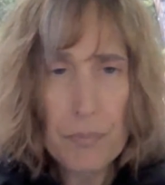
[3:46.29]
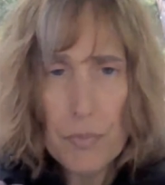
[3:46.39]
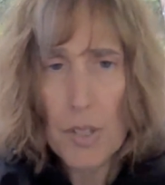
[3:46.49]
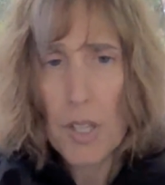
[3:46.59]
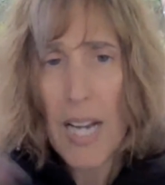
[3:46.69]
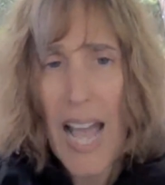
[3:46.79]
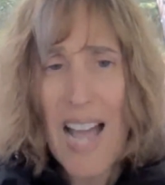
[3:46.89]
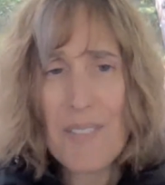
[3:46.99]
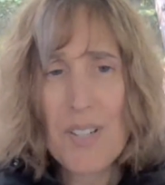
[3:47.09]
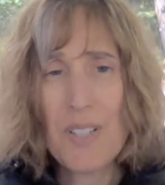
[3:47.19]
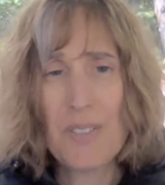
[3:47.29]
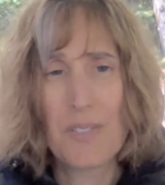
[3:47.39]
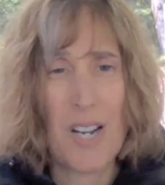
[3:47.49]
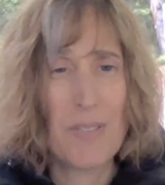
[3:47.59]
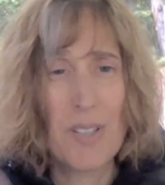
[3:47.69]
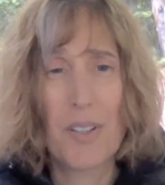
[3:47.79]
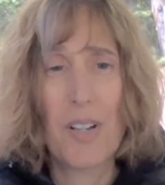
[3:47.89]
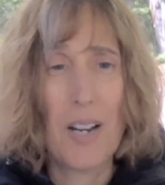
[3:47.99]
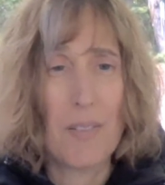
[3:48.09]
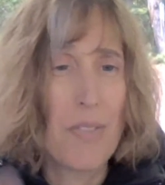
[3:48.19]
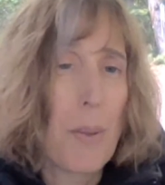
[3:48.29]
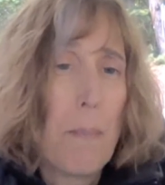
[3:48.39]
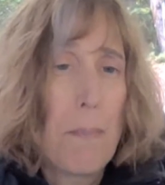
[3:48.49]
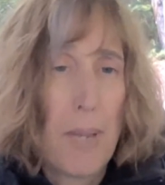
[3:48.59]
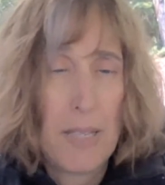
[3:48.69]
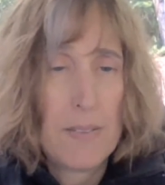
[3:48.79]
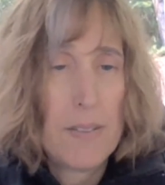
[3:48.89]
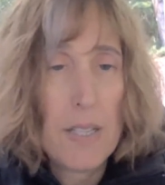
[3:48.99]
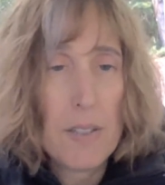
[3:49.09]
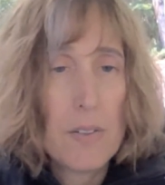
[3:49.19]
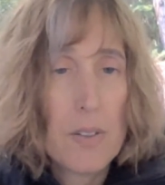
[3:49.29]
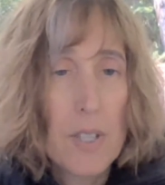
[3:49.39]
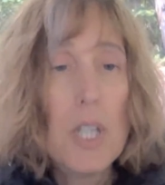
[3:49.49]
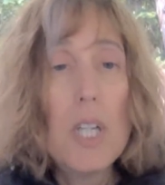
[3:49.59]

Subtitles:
And after you've covered kind of the basics,